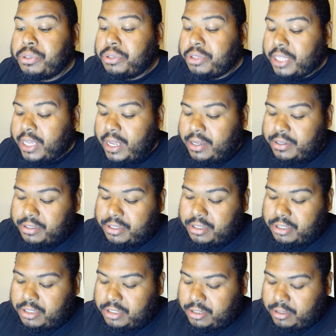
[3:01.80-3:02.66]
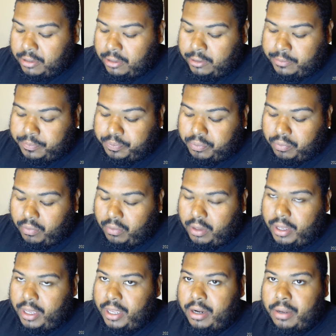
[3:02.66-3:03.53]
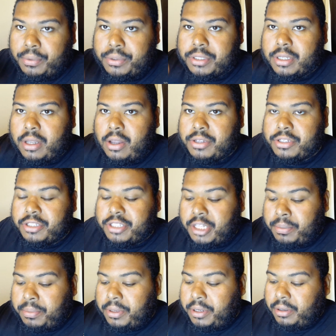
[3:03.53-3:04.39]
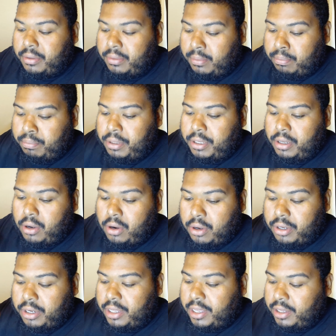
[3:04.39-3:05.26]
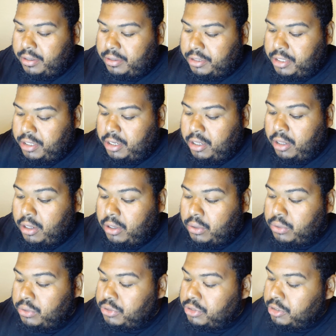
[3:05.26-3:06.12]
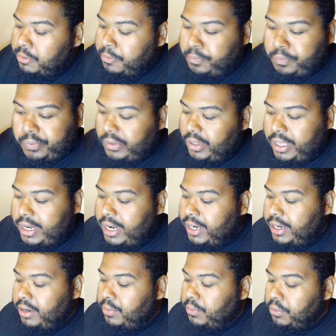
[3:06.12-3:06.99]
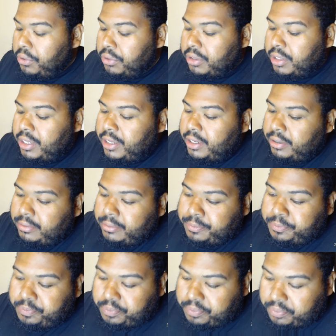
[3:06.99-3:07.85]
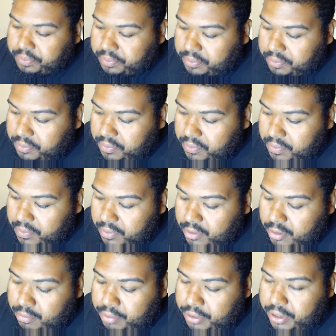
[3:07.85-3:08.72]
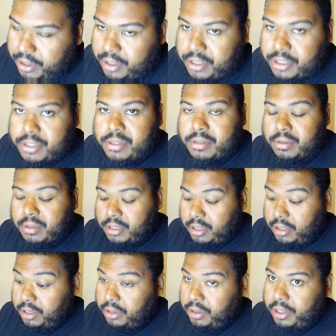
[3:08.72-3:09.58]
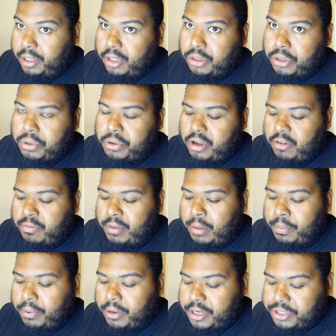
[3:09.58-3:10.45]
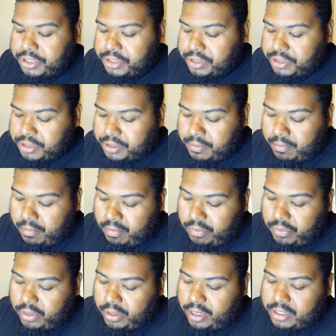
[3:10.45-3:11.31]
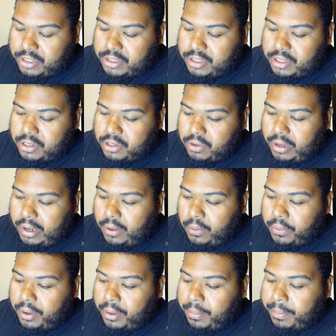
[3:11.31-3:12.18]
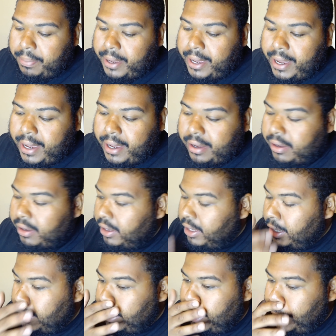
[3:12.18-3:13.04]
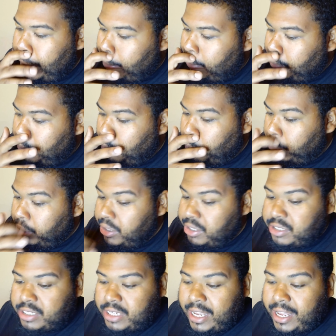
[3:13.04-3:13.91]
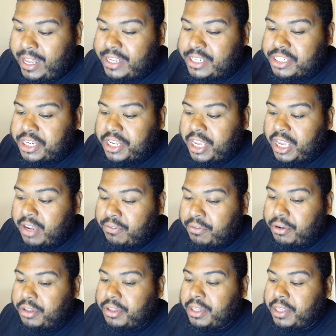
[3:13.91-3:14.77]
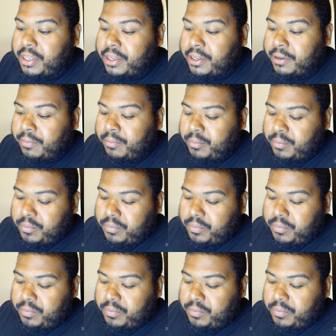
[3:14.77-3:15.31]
2/1000s, and it was causing them to be hard to close, and I didn't want that because clearly it threw off my pressures. And so I went back and I resized everything,